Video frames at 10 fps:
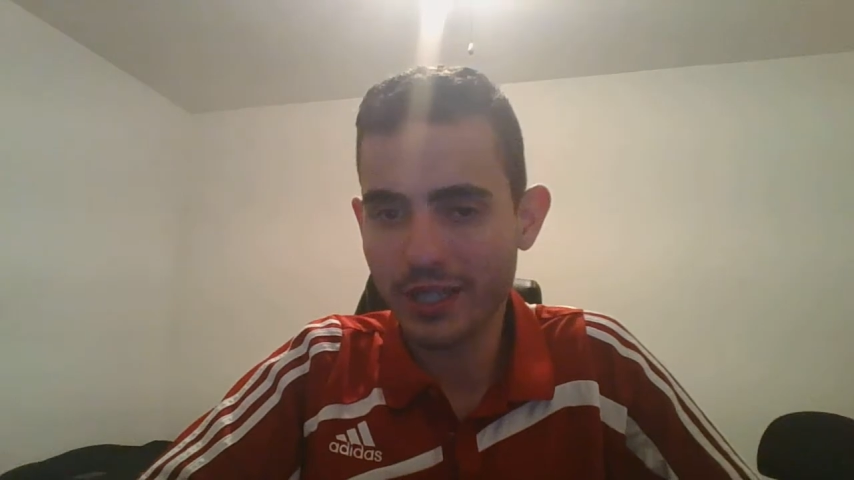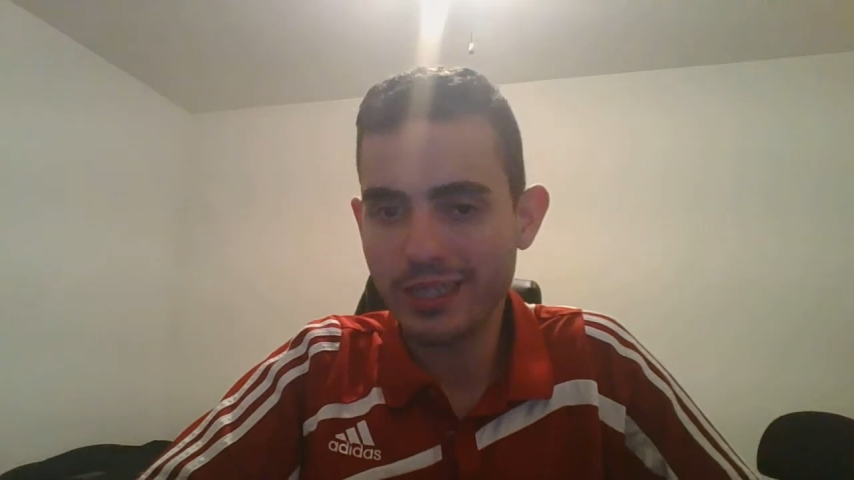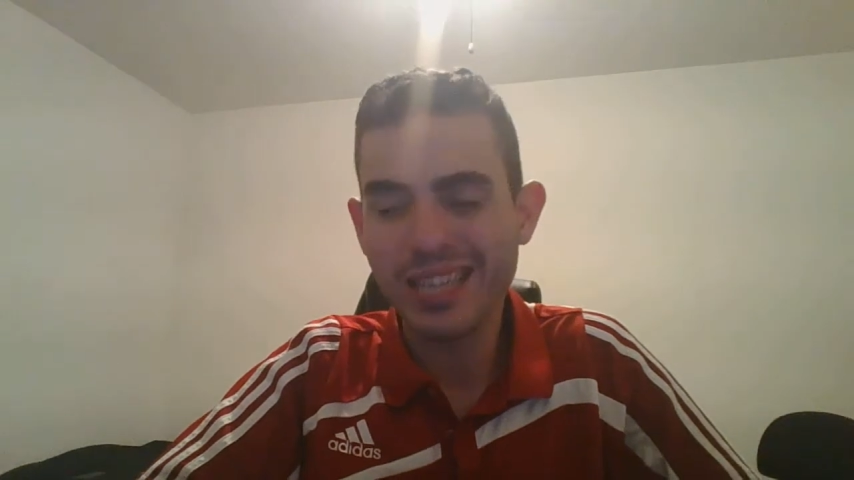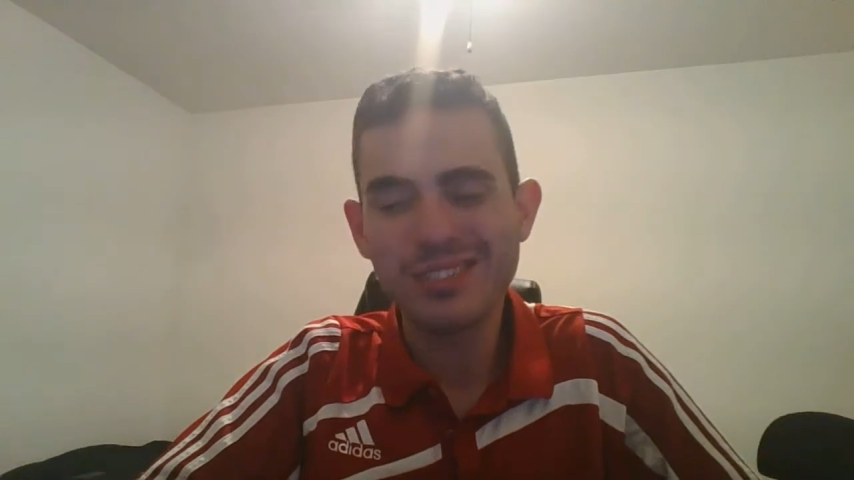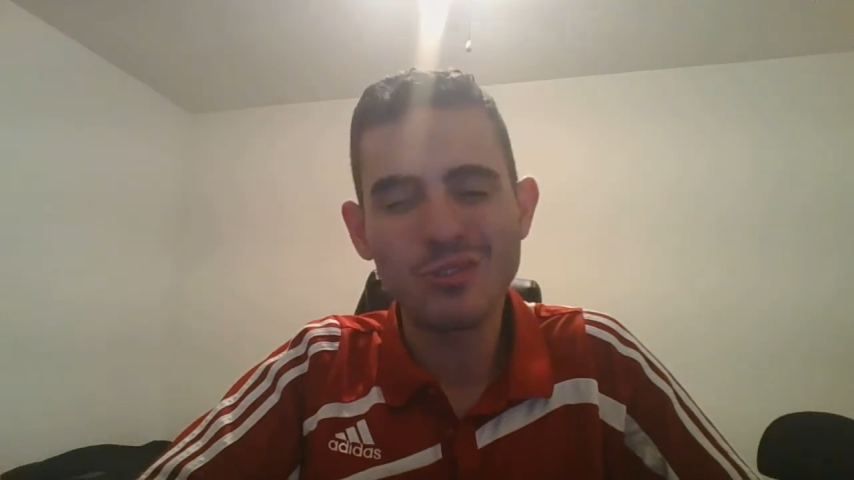
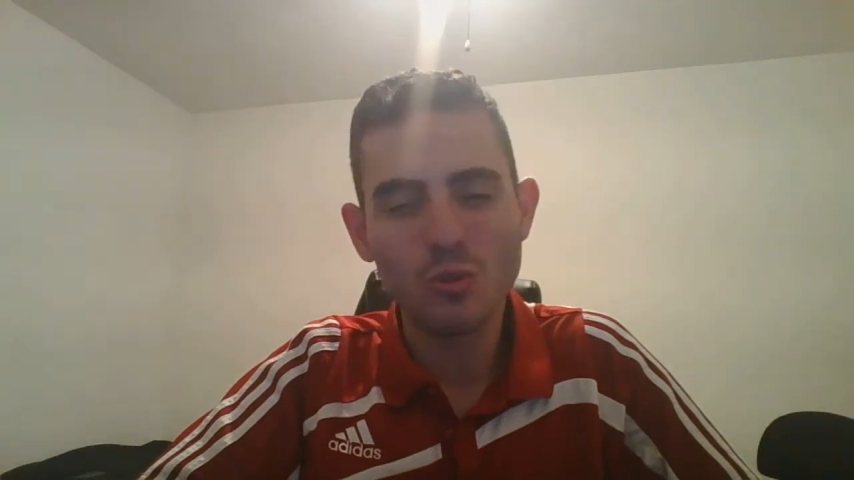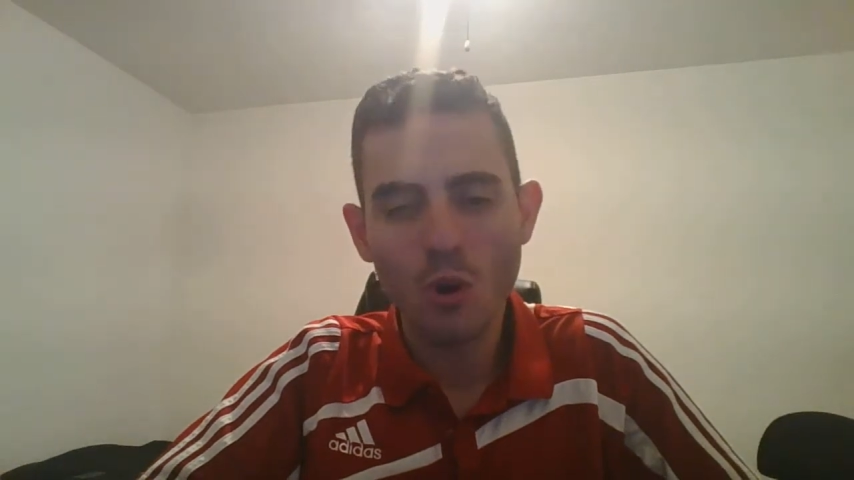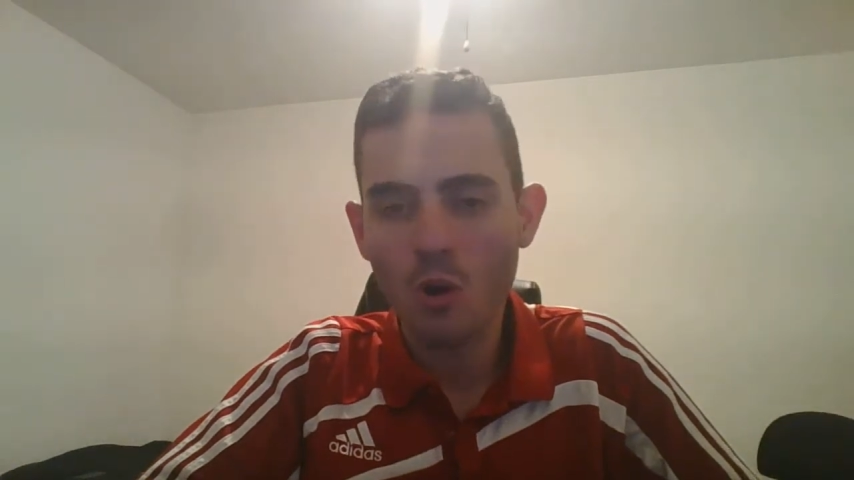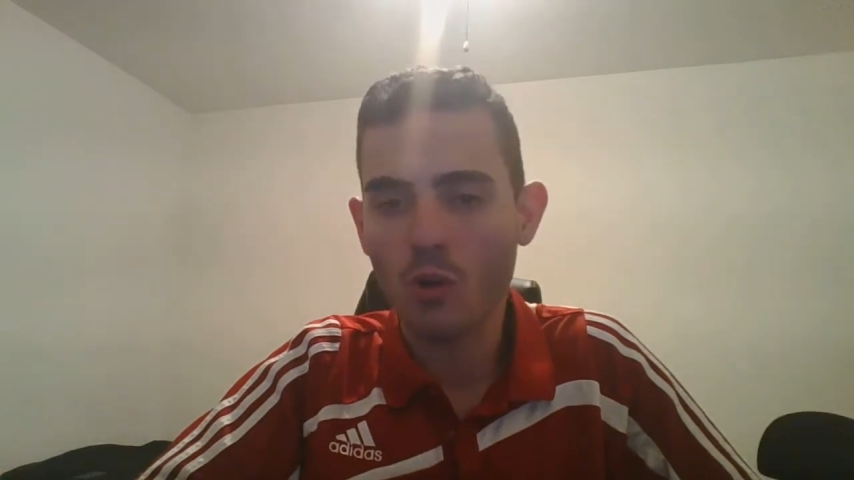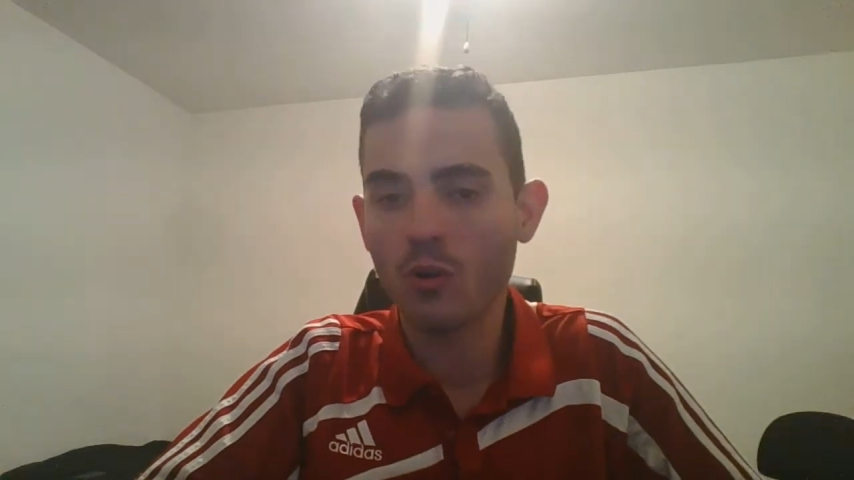Thank you
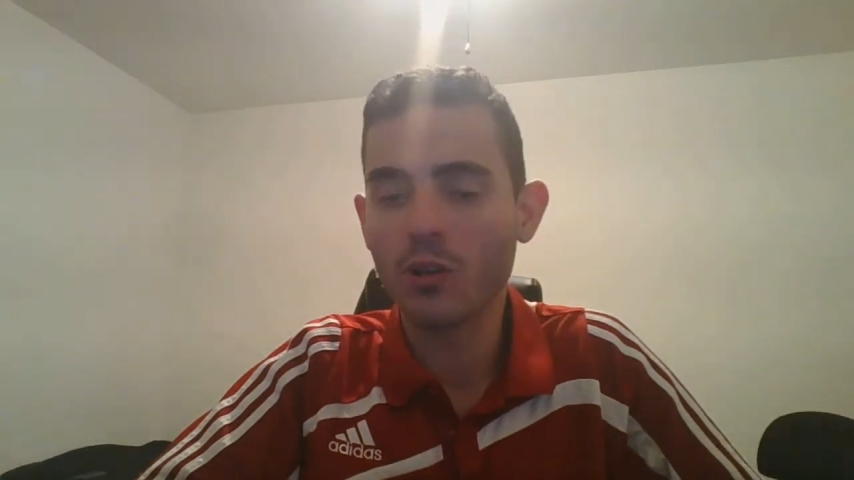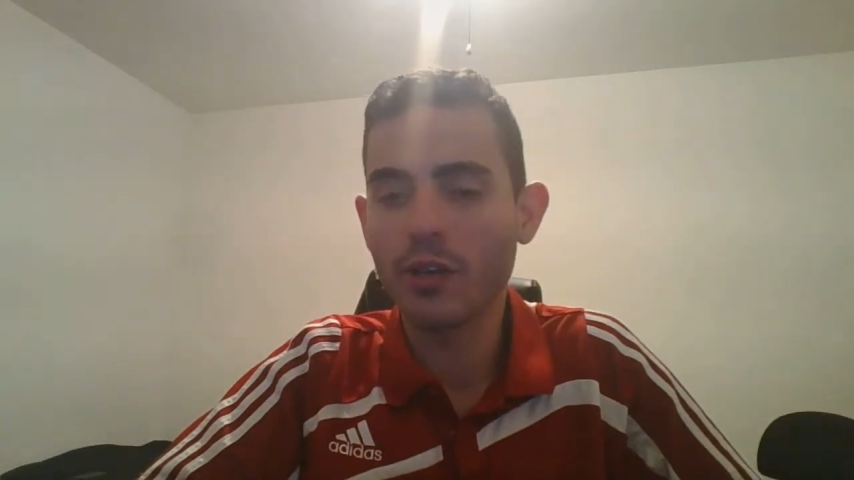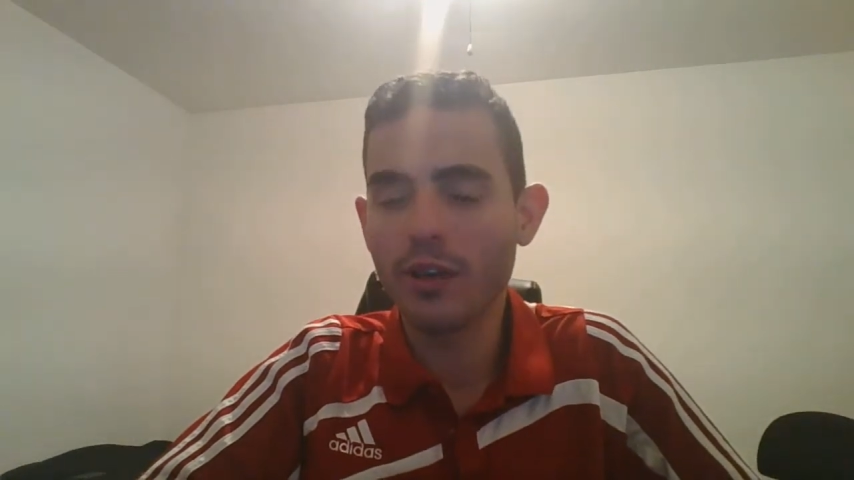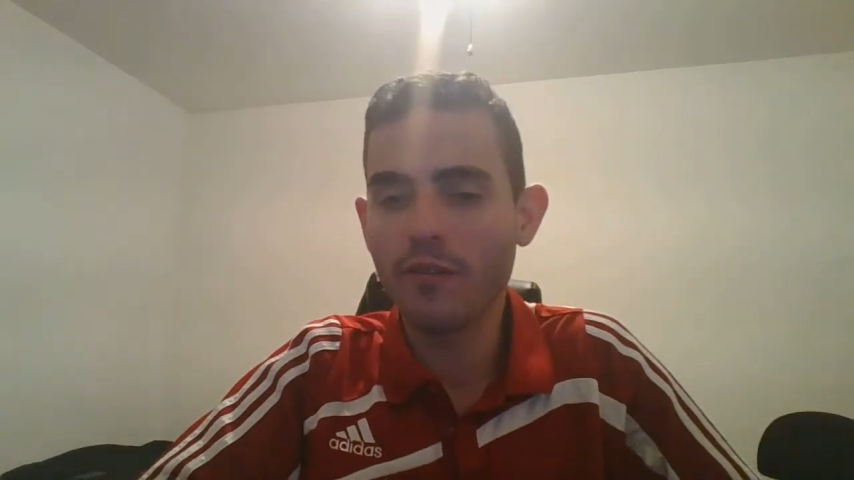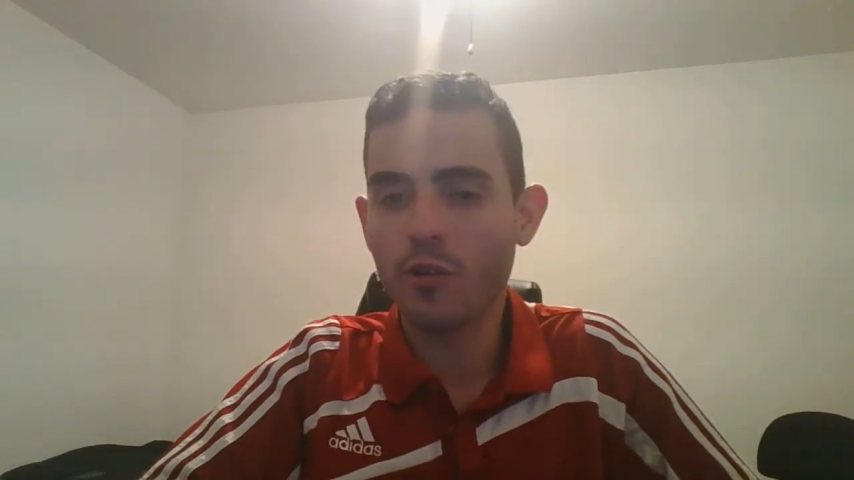all
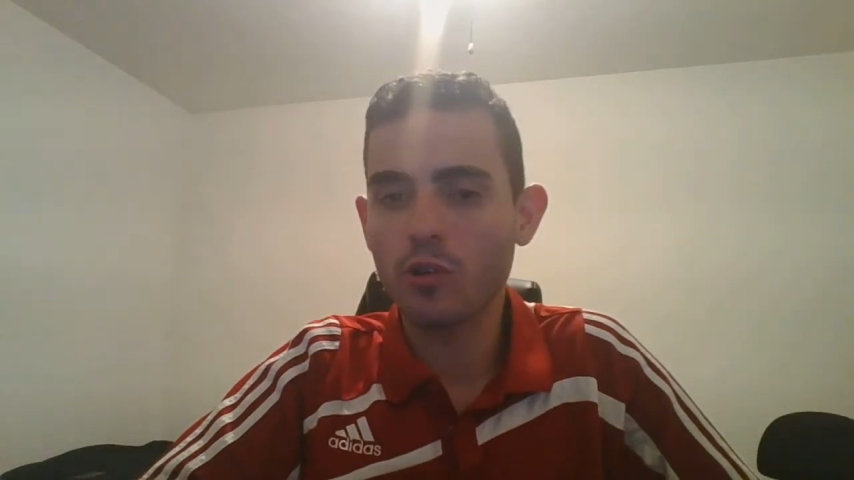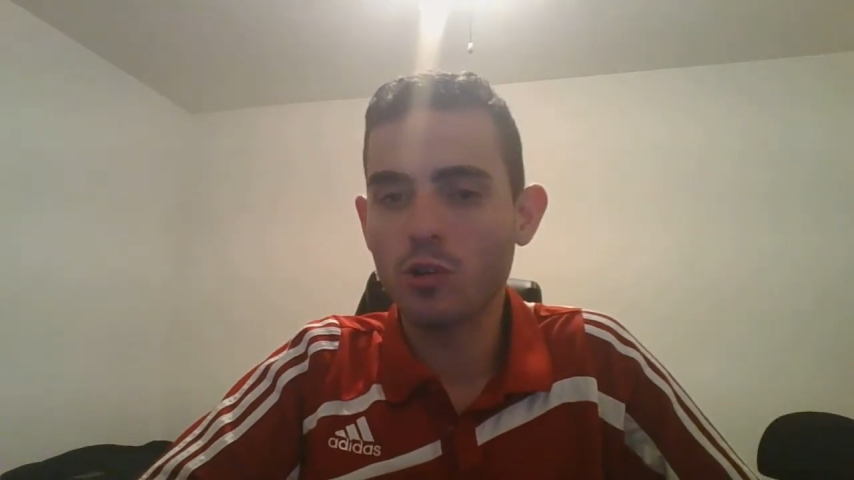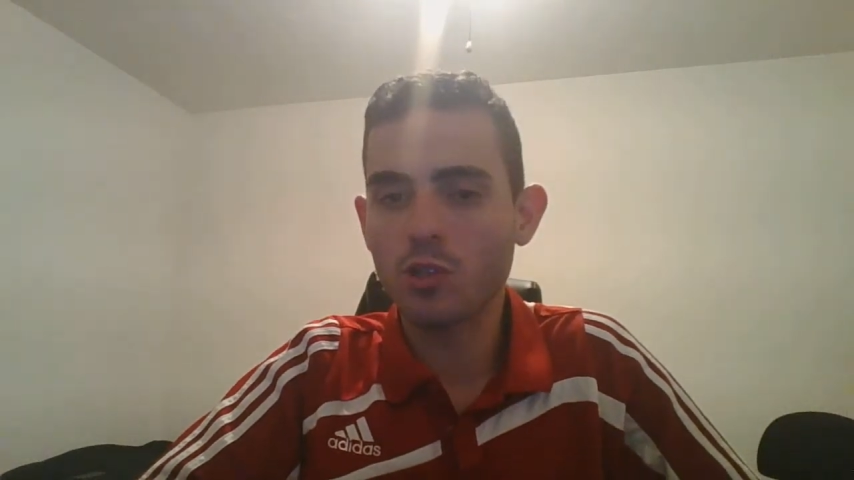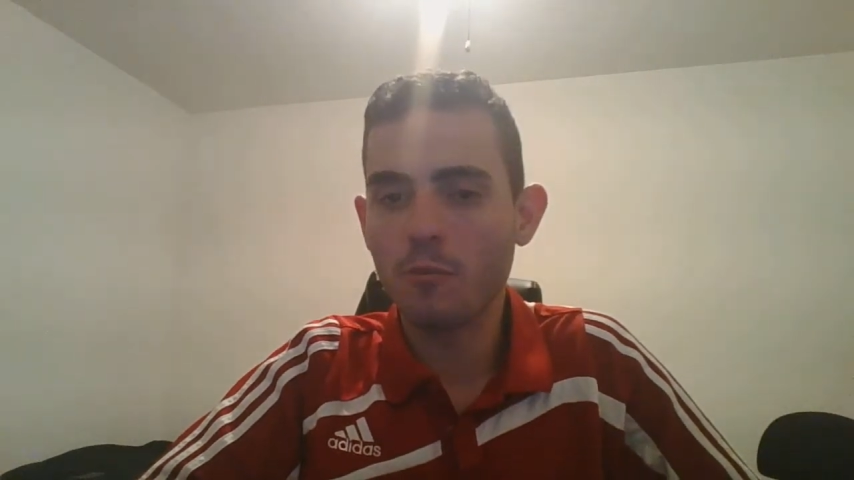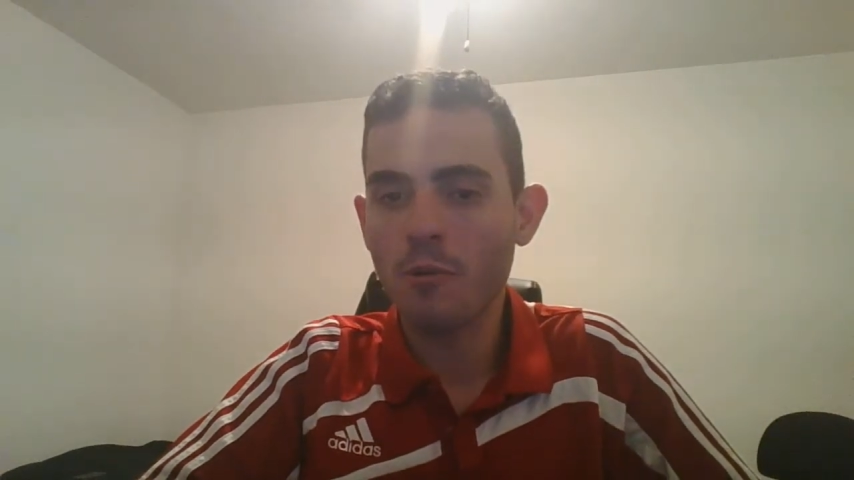for your
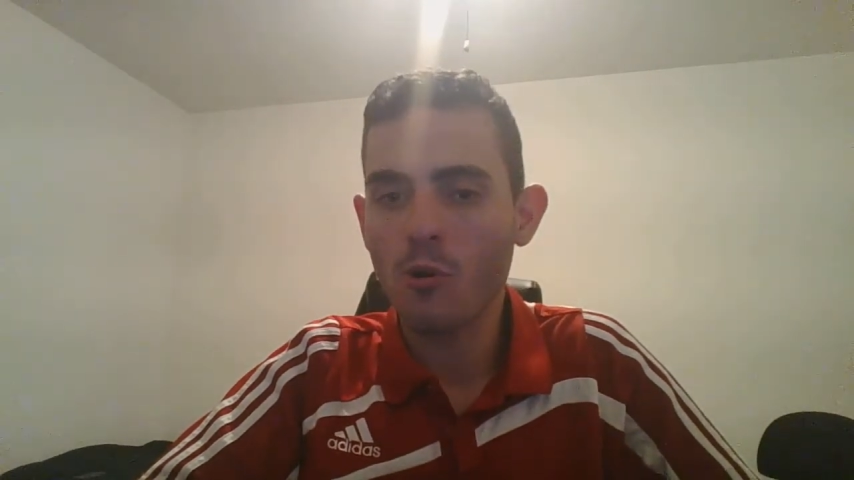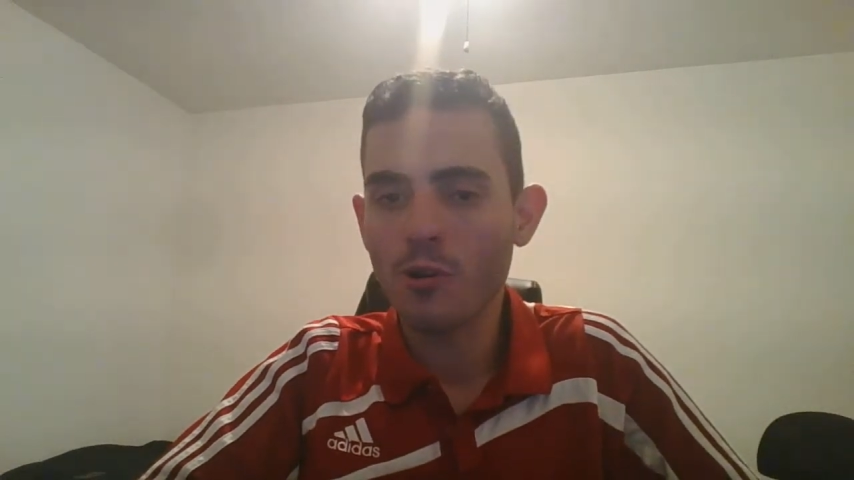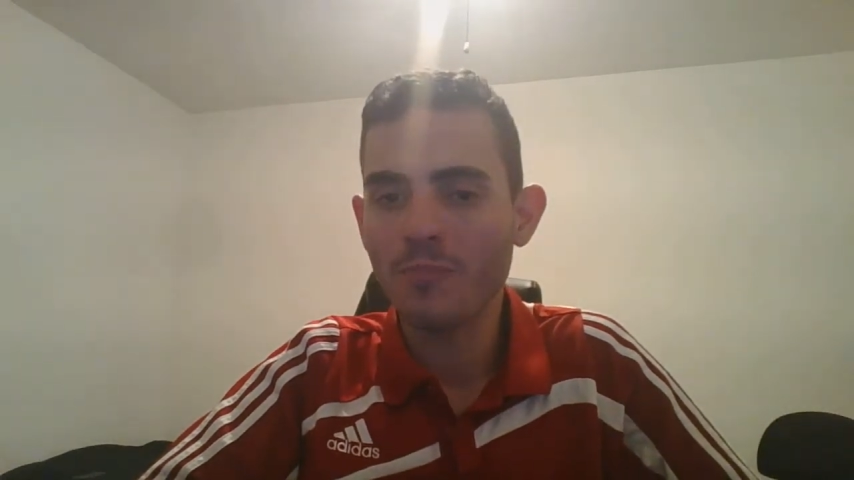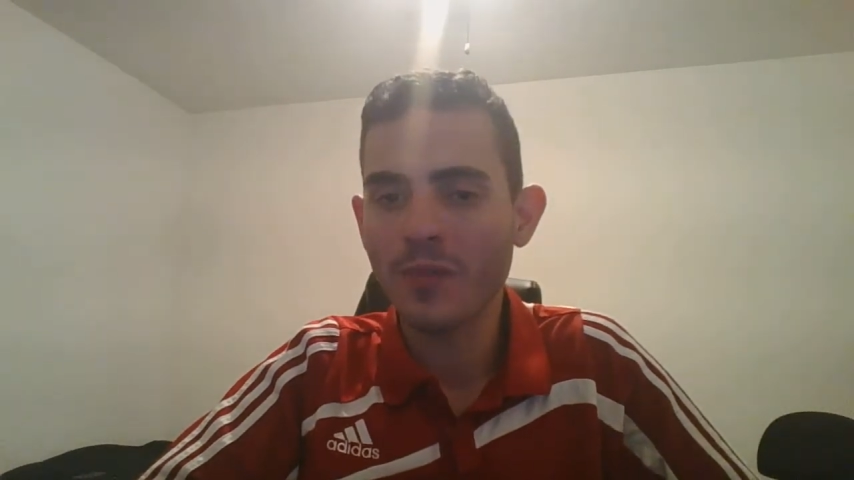support.